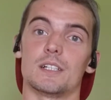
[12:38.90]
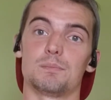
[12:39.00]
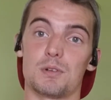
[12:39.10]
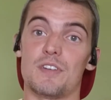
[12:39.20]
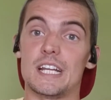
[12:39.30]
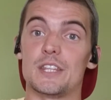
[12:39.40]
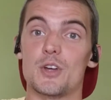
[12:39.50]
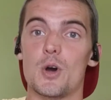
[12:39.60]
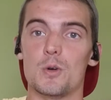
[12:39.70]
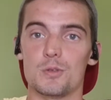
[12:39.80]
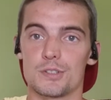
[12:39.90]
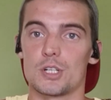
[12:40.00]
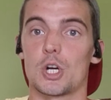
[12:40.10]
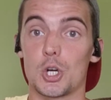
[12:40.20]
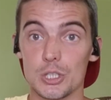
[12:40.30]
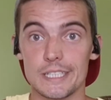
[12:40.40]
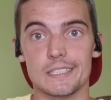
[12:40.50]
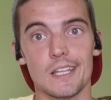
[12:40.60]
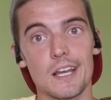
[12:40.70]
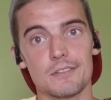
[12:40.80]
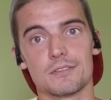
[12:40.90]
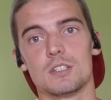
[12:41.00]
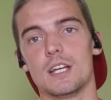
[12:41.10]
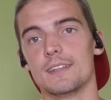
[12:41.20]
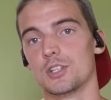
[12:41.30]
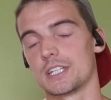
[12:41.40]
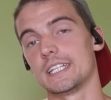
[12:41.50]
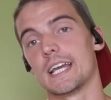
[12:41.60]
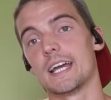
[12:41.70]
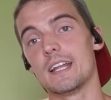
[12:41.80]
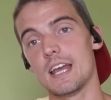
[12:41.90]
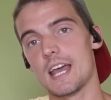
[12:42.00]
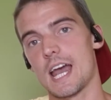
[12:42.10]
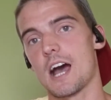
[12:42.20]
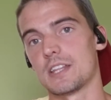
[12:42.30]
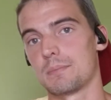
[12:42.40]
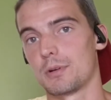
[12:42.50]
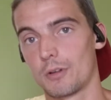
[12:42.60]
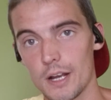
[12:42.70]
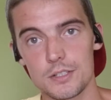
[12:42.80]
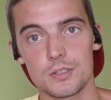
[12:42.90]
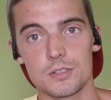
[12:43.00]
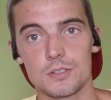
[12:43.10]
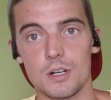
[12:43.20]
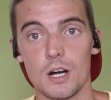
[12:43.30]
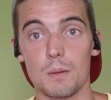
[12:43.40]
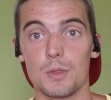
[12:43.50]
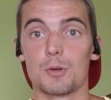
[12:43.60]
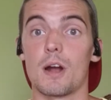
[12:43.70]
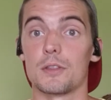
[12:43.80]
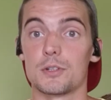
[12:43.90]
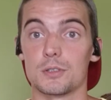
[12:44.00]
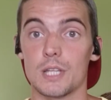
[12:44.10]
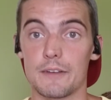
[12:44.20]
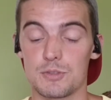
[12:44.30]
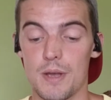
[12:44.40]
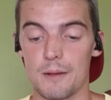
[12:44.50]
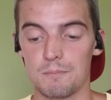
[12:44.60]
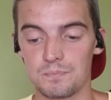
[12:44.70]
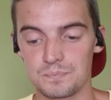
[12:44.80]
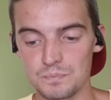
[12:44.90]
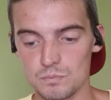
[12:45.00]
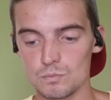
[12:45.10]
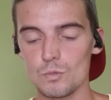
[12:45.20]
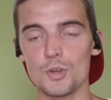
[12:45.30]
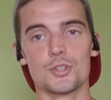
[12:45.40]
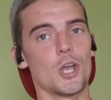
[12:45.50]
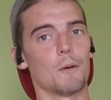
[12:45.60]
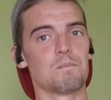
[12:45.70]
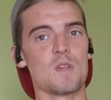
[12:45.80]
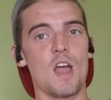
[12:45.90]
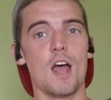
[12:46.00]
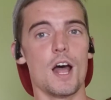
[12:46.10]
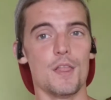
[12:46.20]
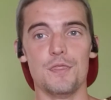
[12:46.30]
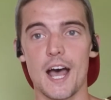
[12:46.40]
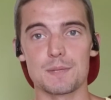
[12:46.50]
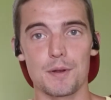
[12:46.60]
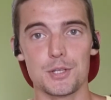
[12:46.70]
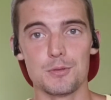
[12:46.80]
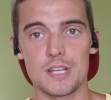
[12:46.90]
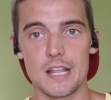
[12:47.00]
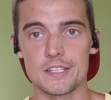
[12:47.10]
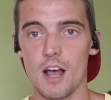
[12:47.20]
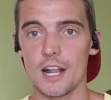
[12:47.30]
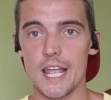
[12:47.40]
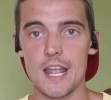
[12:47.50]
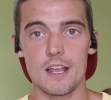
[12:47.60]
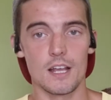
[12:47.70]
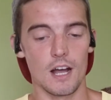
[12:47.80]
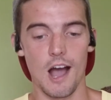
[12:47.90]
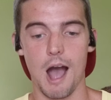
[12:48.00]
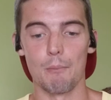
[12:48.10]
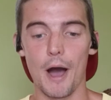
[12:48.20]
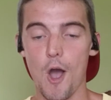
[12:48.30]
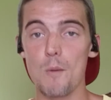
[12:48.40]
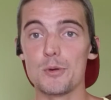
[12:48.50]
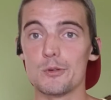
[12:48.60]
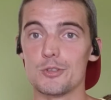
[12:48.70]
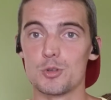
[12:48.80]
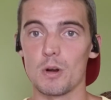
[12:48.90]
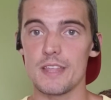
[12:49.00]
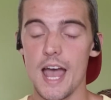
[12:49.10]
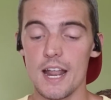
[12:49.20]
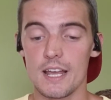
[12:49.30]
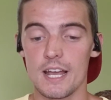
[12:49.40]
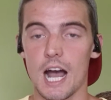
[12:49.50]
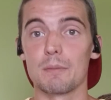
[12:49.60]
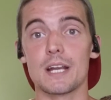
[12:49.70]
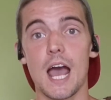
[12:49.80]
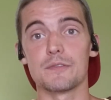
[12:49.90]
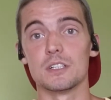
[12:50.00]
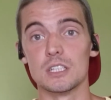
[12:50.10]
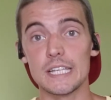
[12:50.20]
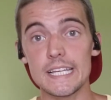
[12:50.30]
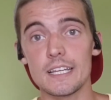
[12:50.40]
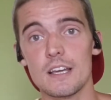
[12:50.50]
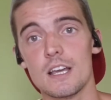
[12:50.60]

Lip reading: preventing those early in life, and looking at how that progresses throughout their lifespan. So that's my 2 cents on it. I hope you enjoyed that. I'm going to have the link